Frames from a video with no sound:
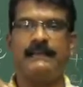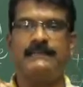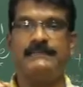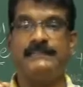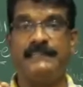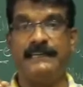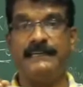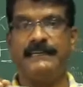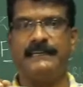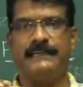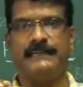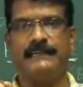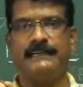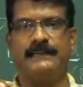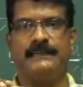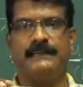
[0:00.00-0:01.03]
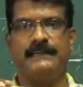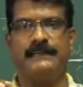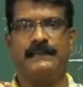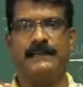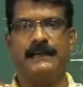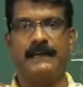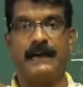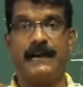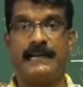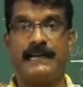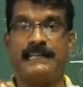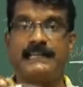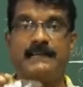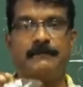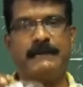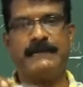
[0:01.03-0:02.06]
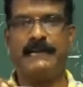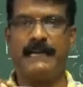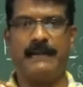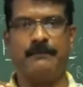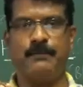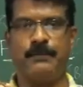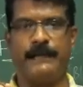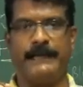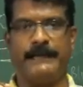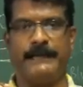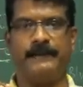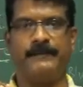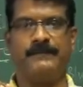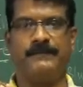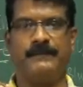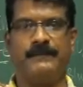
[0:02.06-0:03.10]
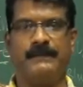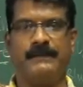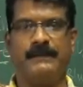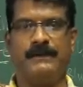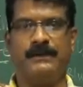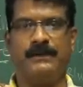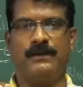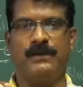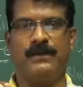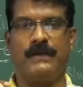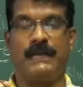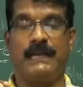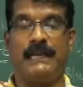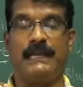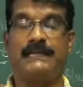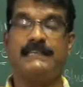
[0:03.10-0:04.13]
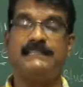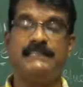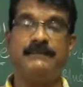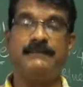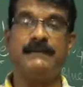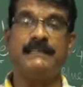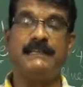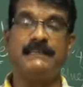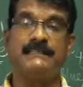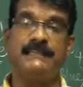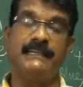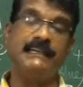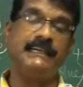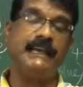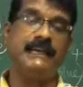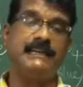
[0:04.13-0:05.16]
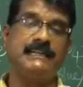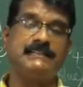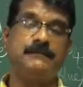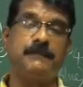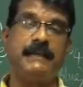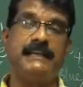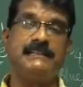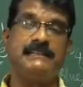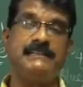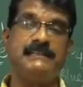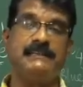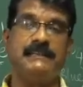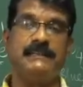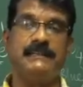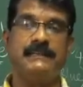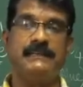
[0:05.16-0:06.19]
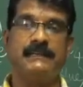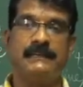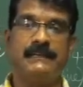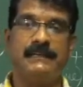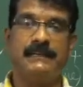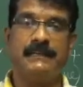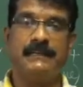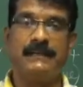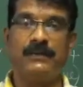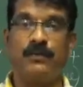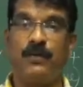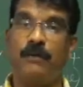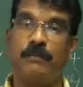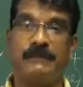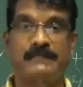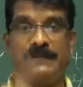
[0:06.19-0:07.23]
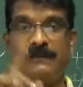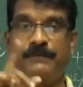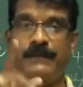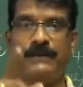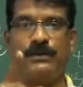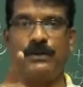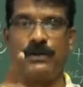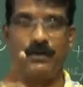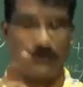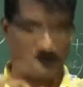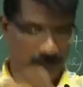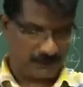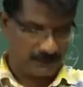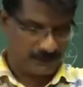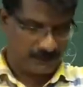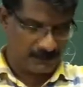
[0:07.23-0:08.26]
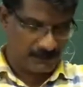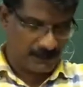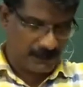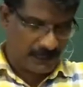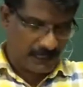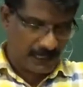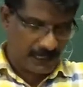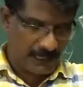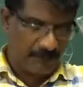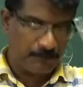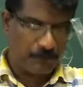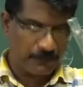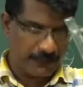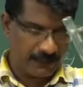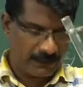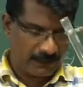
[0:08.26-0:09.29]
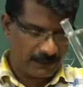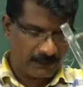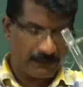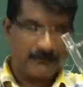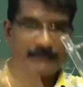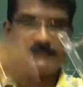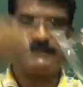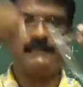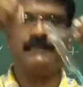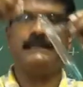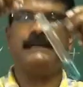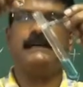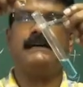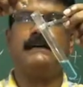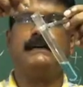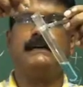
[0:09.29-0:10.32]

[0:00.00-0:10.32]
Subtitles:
zinc. Another metal I am putting. Okay, let us see whether zinc can displace copper sulfate or not. I am putting, see the